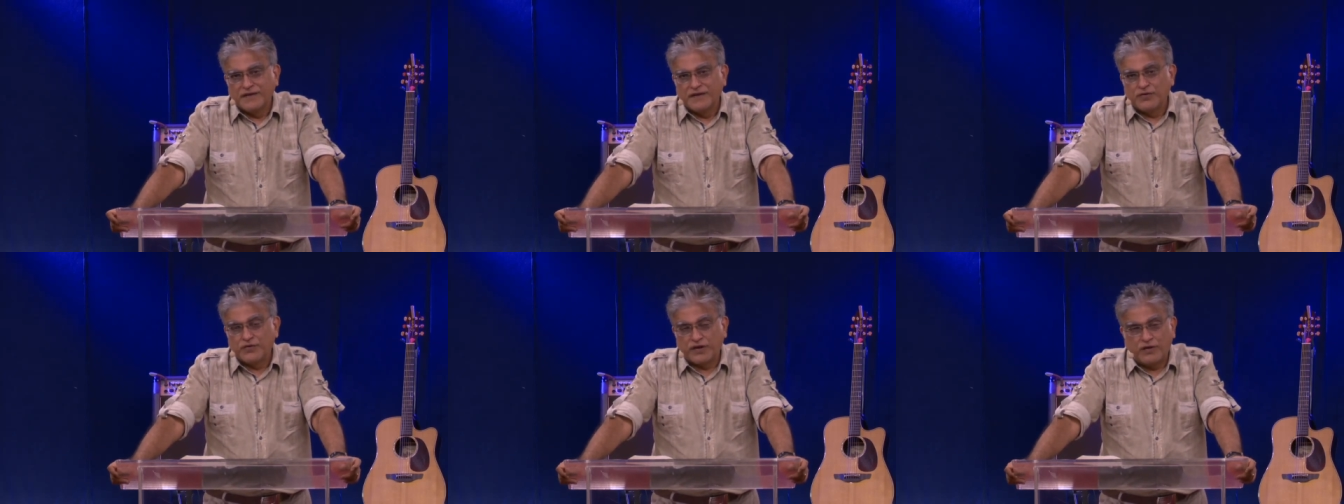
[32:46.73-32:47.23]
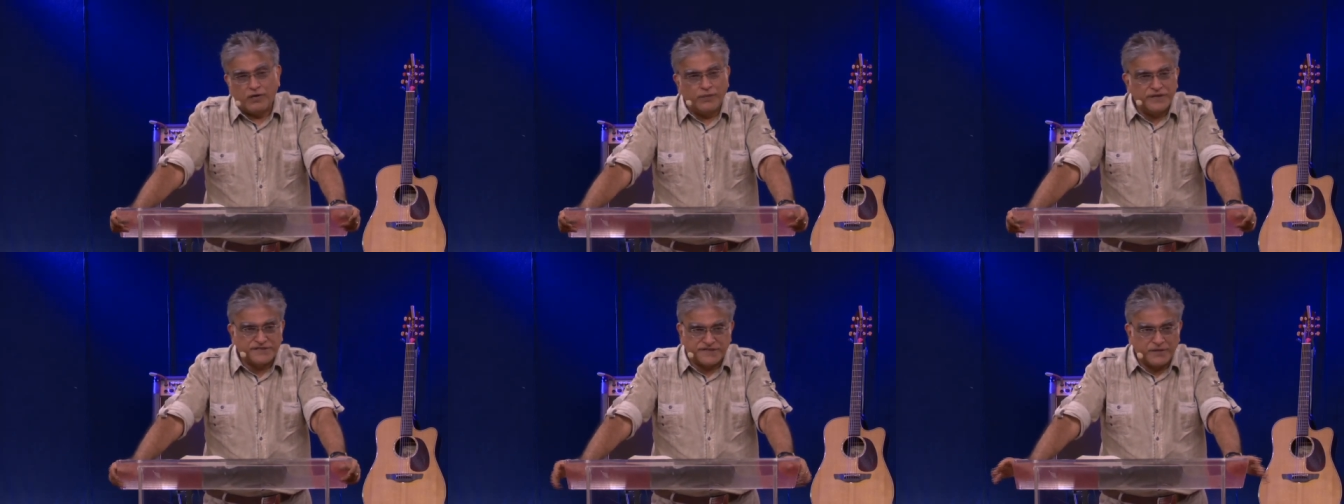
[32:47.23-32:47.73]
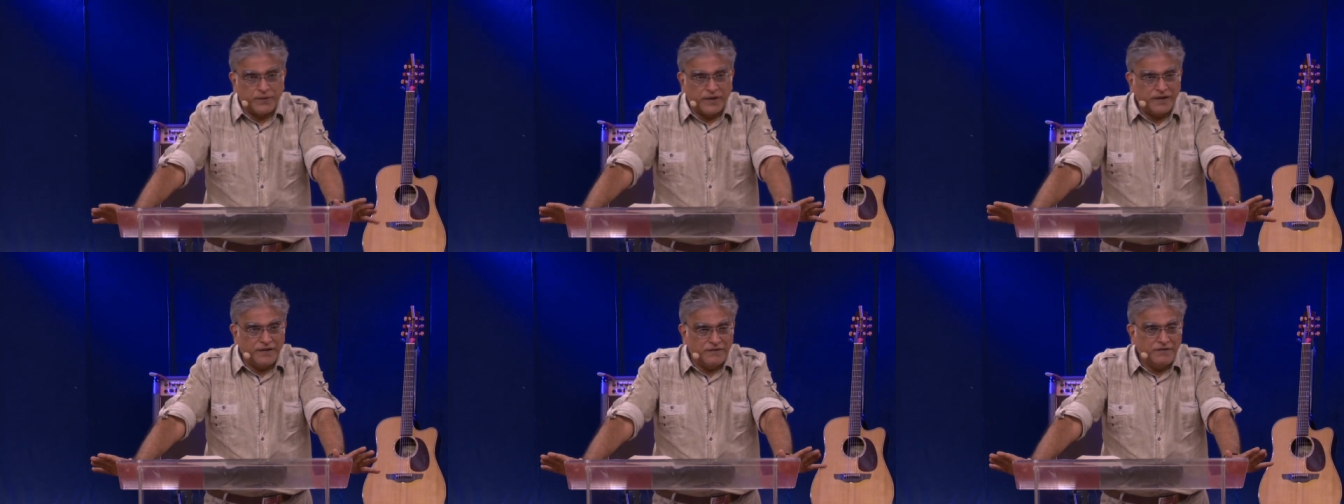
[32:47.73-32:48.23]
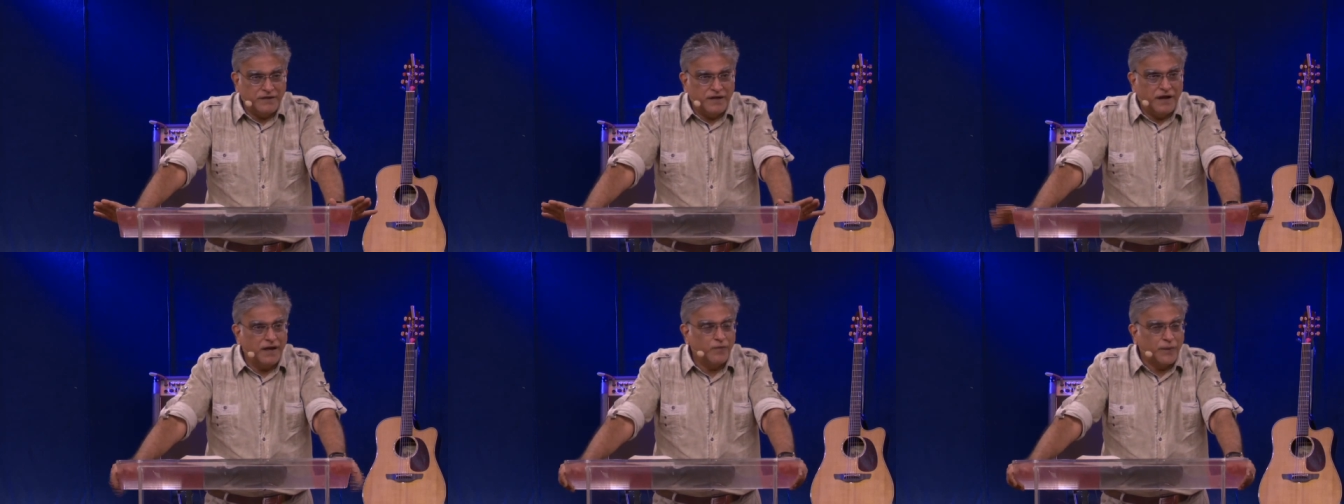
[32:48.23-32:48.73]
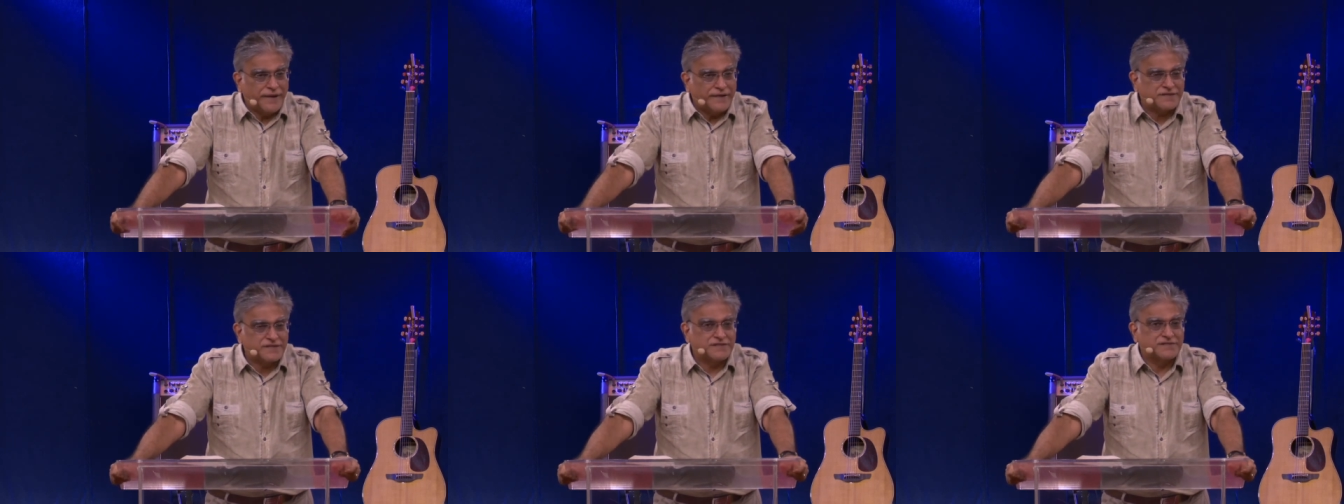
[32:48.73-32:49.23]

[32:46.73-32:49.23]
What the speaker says: You can always say, well, I'll wait.